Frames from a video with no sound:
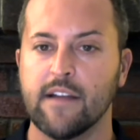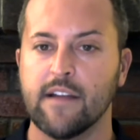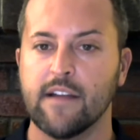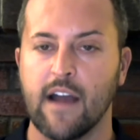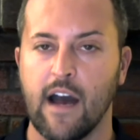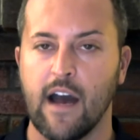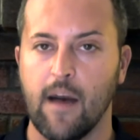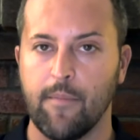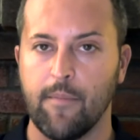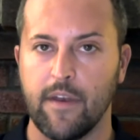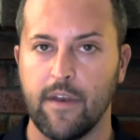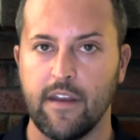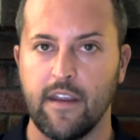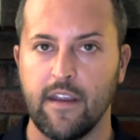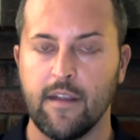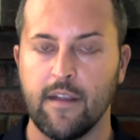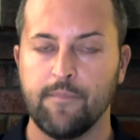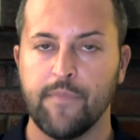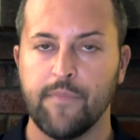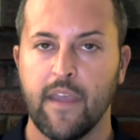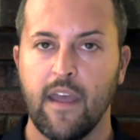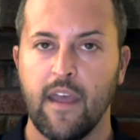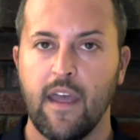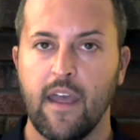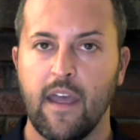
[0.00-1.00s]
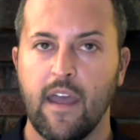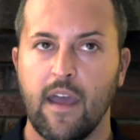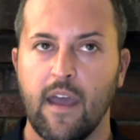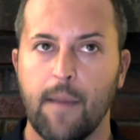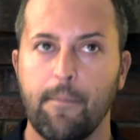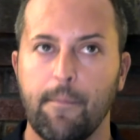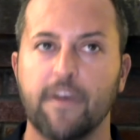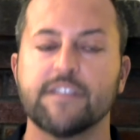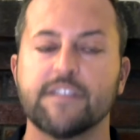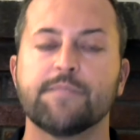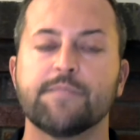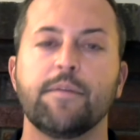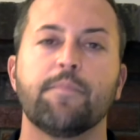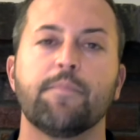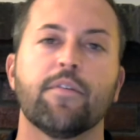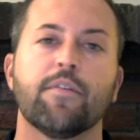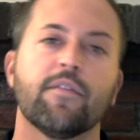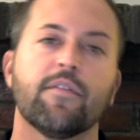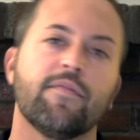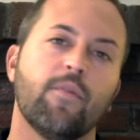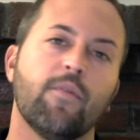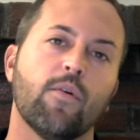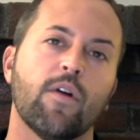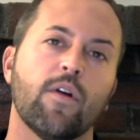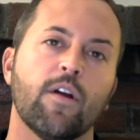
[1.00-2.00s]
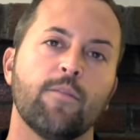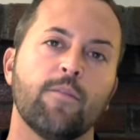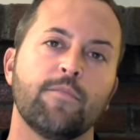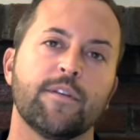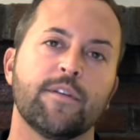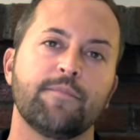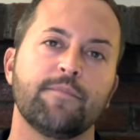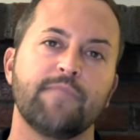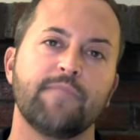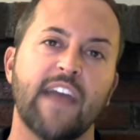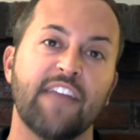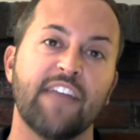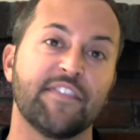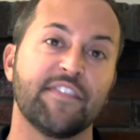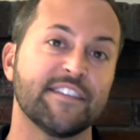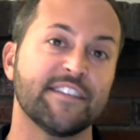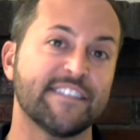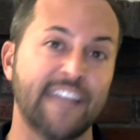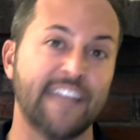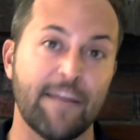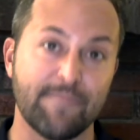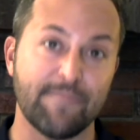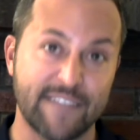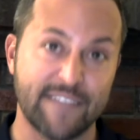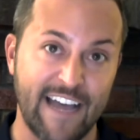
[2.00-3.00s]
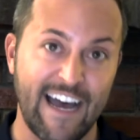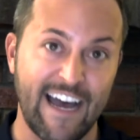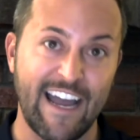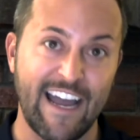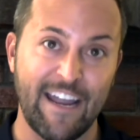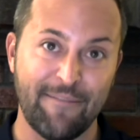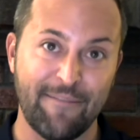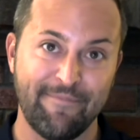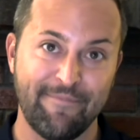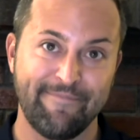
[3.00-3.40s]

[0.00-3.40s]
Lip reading: comedy, must be performed at the same time.